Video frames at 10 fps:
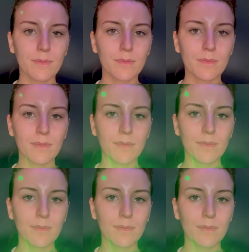
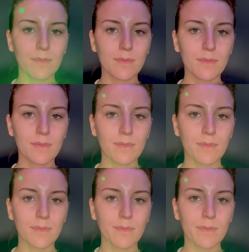
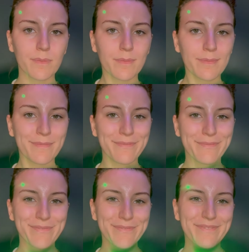
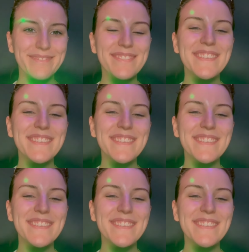Nothing is said.